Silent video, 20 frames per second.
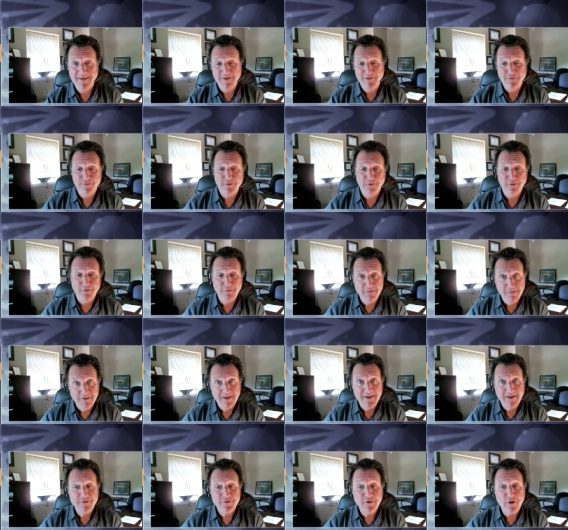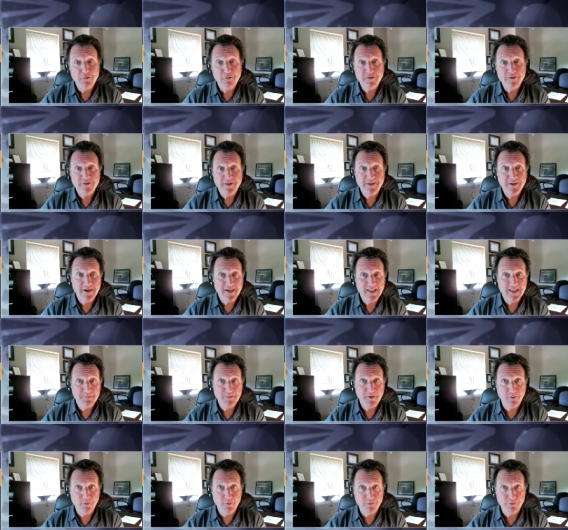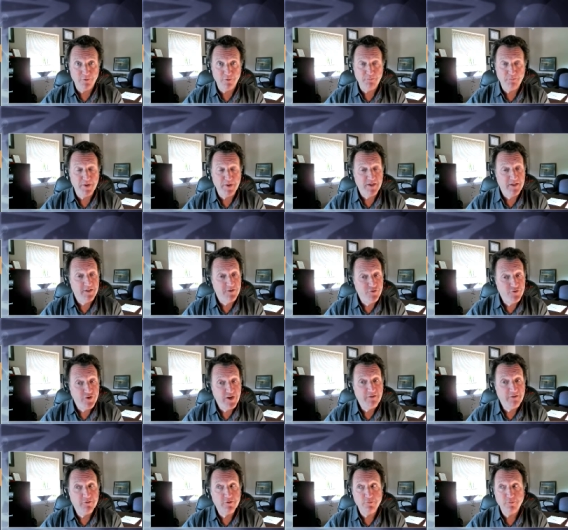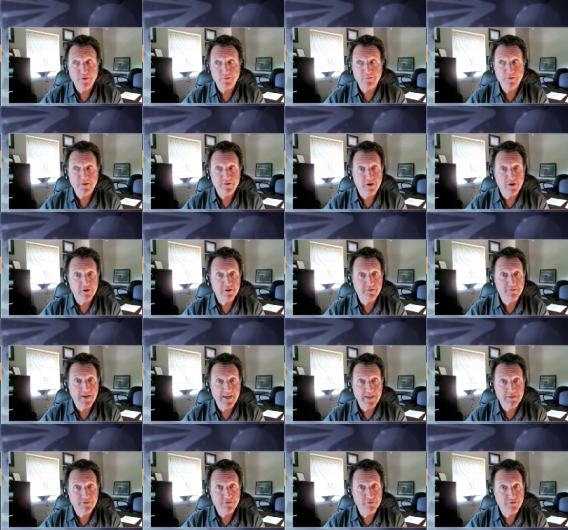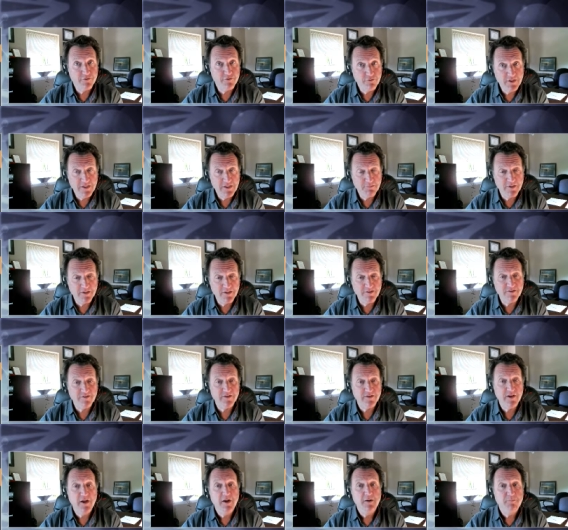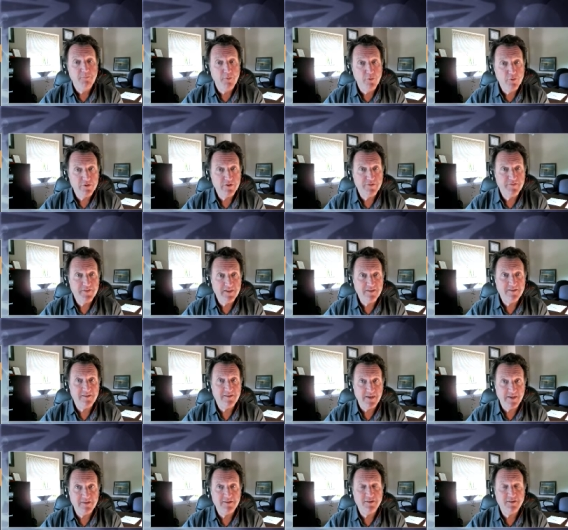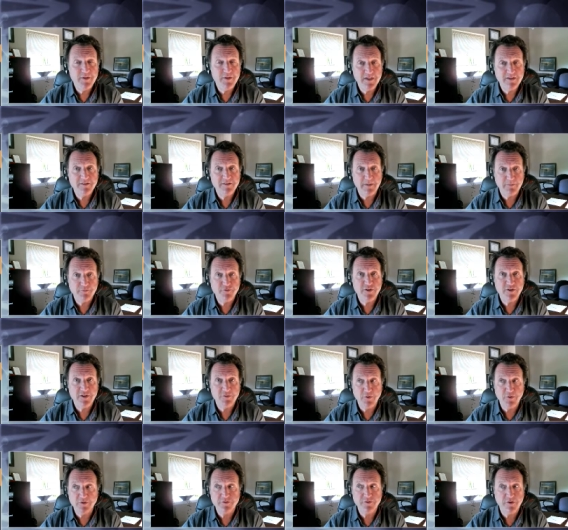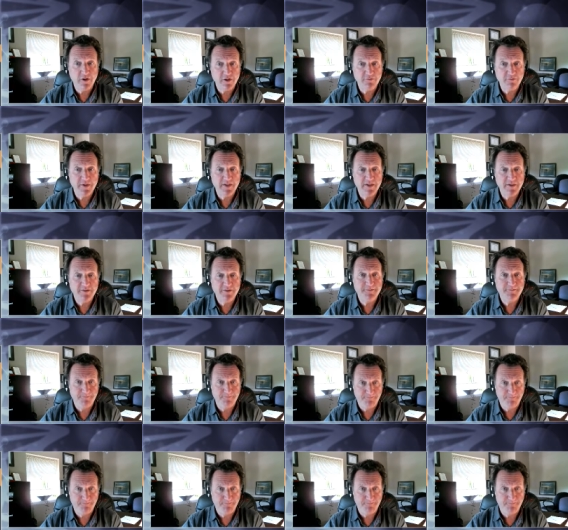So it's always in the eye of the beholder. But in general, when we talk of cancer treatments, both of these tend to be exceptionally well tolerated.